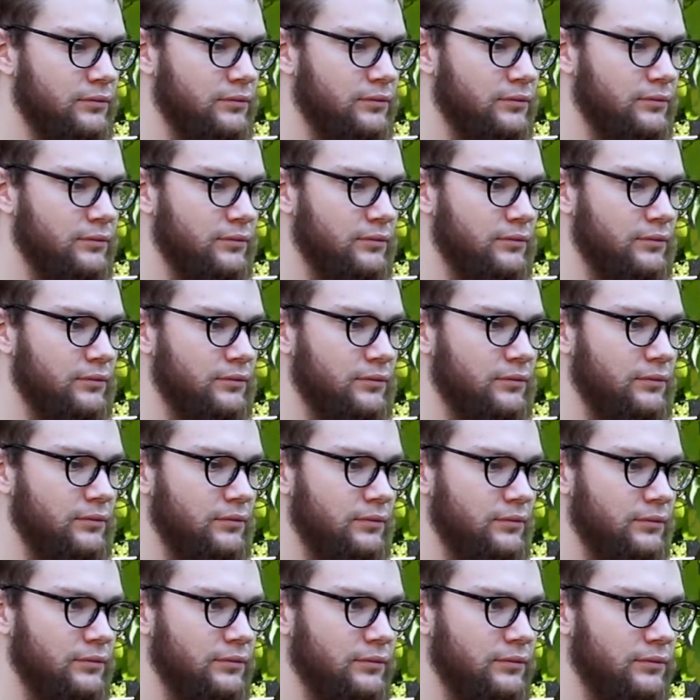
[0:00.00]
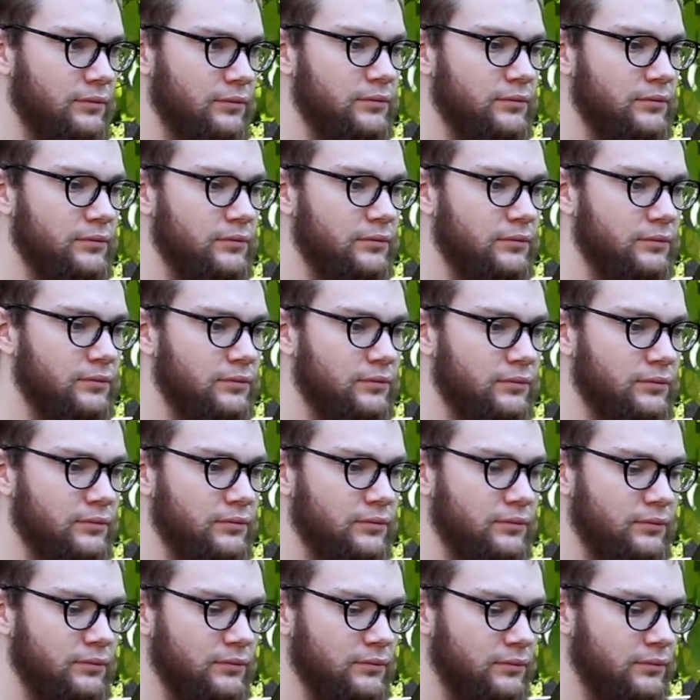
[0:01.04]

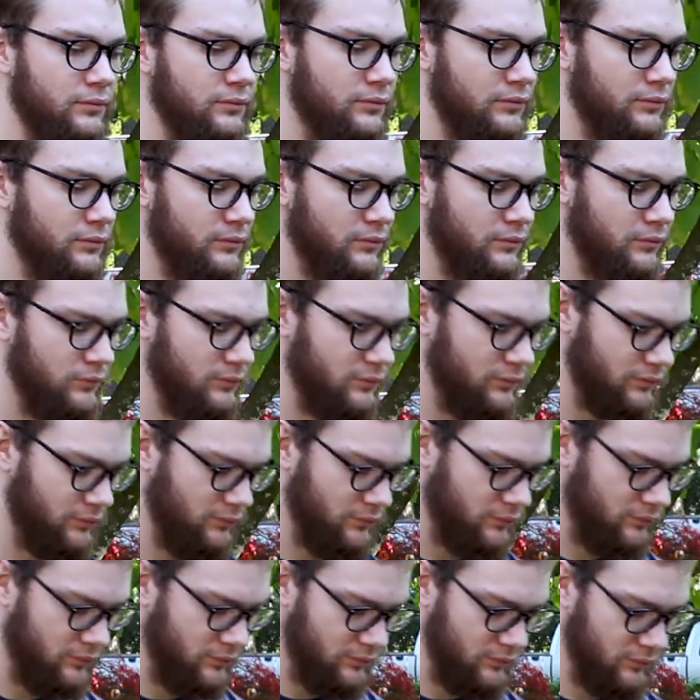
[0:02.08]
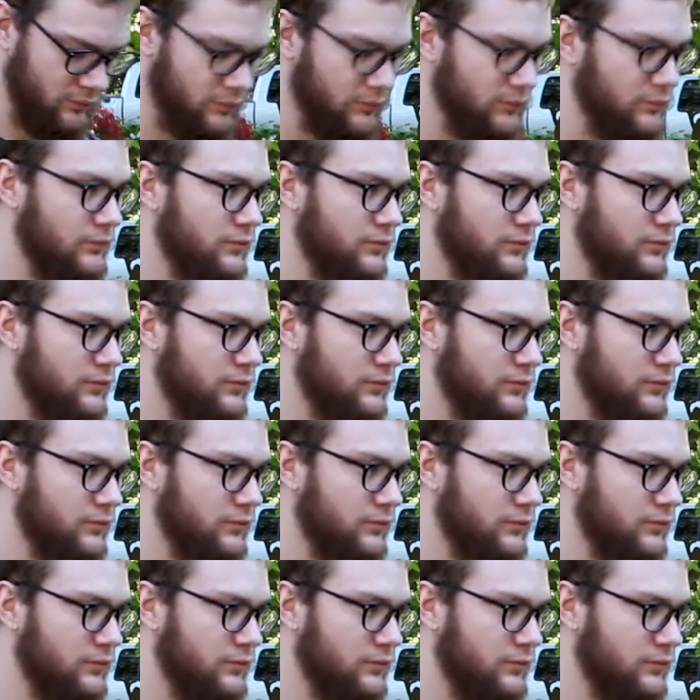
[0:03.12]
The person shown says nothing.